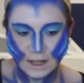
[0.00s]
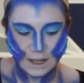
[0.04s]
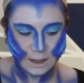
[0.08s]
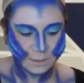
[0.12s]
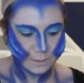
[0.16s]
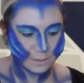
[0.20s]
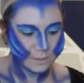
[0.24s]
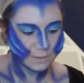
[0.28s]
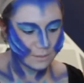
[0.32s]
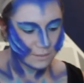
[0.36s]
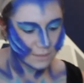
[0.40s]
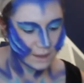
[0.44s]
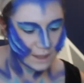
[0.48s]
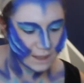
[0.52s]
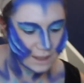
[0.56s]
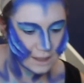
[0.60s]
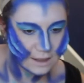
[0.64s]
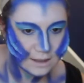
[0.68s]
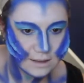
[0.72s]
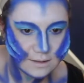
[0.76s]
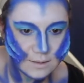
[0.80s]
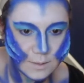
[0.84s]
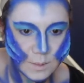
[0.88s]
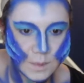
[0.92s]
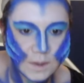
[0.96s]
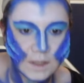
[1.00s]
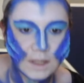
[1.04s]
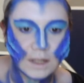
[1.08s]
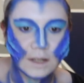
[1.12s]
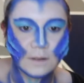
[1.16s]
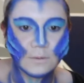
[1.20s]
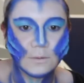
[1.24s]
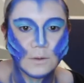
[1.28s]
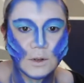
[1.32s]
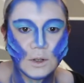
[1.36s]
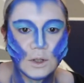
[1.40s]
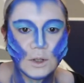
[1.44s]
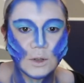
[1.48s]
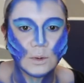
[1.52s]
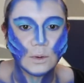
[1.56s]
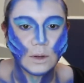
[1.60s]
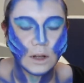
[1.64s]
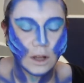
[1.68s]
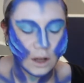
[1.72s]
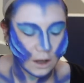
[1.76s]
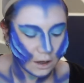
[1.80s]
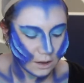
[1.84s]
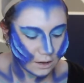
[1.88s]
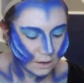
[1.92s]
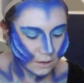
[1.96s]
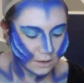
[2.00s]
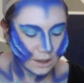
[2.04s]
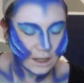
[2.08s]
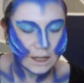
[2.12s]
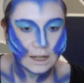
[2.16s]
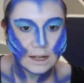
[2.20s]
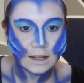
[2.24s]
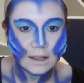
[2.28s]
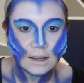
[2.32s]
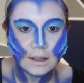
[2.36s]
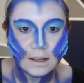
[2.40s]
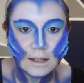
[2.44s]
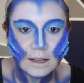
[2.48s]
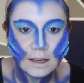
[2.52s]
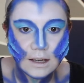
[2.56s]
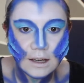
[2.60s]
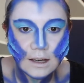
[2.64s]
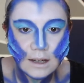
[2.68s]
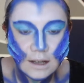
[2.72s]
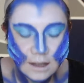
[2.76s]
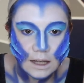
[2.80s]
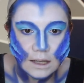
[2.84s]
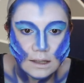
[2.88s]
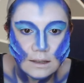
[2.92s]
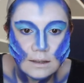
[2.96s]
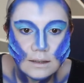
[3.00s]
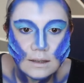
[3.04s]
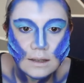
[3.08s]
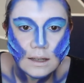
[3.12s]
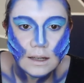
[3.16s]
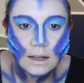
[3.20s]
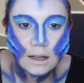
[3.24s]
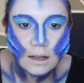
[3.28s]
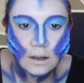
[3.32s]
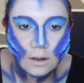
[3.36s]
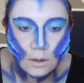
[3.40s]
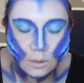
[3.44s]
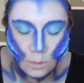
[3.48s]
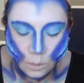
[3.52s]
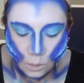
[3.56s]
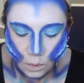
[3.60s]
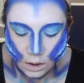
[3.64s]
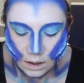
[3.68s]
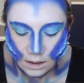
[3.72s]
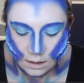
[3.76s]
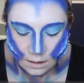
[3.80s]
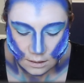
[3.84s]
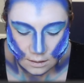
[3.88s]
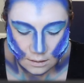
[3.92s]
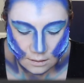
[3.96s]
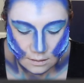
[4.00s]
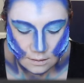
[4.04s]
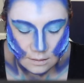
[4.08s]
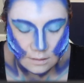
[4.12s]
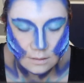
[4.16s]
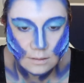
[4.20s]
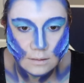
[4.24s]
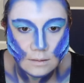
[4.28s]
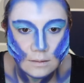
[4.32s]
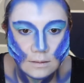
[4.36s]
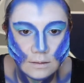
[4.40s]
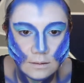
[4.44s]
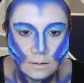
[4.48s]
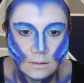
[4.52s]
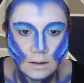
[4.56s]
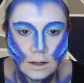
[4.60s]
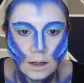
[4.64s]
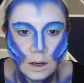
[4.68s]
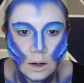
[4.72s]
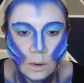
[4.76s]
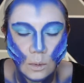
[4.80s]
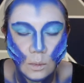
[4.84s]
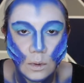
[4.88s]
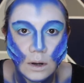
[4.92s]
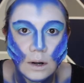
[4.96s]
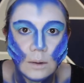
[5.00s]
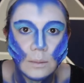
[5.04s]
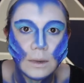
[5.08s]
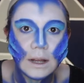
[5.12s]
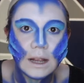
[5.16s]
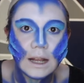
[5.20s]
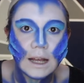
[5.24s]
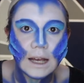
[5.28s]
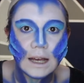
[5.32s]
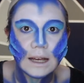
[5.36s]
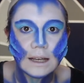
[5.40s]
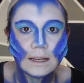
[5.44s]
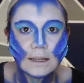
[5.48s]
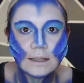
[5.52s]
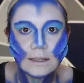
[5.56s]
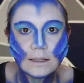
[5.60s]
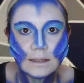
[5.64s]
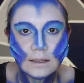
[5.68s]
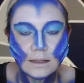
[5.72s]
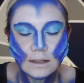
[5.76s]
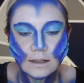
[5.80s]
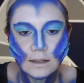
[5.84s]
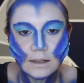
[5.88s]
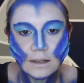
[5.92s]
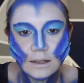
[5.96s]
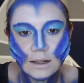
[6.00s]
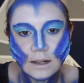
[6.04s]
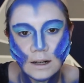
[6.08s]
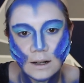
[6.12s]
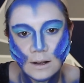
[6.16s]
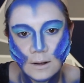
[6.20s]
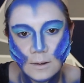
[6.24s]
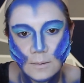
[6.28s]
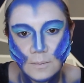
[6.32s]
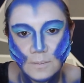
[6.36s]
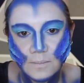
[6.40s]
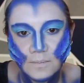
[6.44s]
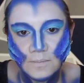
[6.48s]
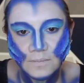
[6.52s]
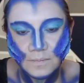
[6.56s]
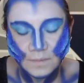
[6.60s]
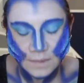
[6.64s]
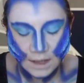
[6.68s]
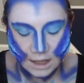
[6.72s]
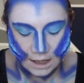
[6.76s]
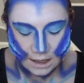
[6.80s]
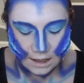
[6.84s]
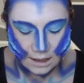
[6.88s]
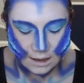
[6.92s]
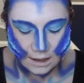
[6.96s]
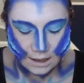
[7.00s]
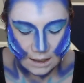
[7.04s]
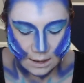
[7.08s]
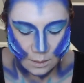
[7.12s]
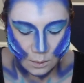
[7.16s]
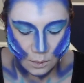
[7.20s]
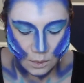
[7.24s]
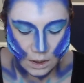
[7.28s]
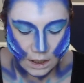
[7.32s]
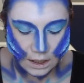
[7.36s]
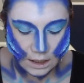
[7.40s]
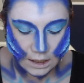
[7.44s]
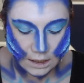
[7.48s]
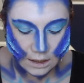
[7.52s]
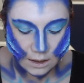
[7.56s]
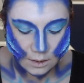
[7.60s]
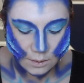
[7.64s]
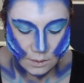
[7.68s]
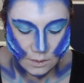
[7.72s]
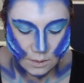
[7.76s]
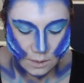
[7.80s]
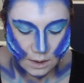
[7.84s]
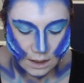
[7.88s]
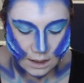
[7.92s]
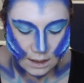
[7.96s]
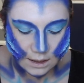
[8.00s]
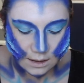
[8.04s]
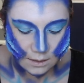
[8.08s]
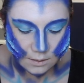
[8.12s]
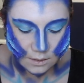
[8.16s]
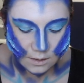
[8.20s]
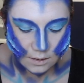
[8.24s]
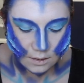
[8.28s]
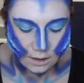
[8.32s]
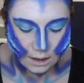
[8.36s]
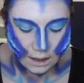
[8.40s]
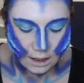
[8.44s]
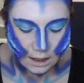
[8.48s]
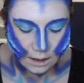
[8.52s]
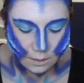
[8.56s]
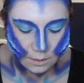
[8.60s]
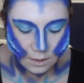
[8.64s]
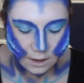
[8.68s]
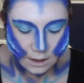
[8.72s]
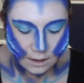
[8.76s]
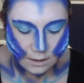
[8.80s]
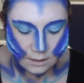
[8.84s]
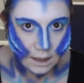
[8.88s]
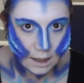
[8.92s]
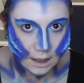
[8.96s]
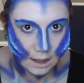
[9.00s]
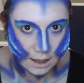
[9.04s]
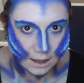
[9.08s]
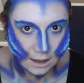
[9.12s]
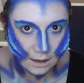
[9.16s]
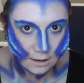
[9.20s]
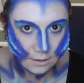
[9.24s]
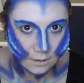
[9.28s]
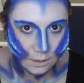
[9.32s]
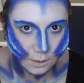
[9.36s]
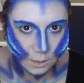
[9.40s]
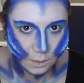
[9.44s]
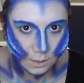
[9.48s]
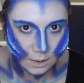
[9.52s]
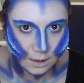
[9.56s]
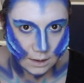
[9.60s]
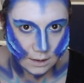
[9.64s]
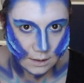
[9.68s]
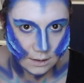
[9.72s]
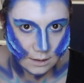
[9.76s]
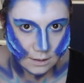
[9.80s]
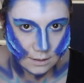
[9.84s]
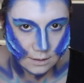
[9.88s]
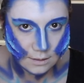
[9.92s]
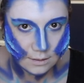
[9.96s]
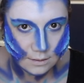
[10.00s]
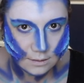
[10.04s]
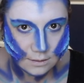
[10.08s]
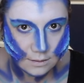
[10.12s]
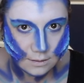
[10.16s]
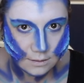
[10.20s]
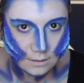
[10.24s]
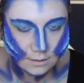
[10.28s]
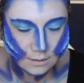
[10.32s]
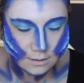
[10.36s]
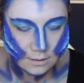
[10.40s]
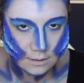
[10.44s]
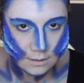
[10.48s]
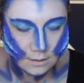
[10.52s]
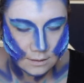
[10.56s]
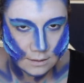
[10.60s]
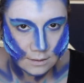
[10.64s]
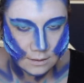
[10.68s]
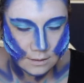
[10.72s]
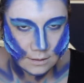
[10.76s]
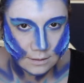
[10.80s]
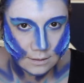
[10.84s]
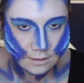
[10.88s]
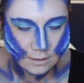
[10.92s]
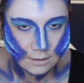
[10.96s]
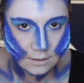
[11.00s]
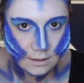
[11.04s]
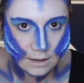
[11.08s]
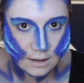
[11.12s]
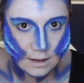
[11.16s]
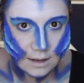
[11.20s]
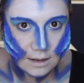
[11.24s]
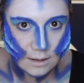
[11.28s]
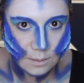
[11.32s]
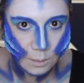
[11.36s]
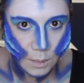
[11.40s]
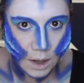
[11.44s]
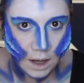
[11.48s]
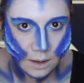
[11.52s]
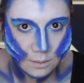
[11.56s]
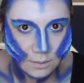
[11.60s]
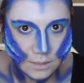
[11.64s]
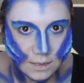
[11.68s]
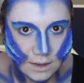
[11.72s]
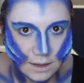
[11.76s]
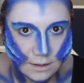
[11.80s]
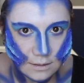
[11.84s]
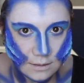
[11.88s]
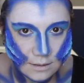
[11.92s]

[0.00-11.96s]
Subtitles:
I'm like sitting for too long or anything. Like sitting on one of my legs. And I think I'm really close right now to the camera. Hi everyone. This is Mims.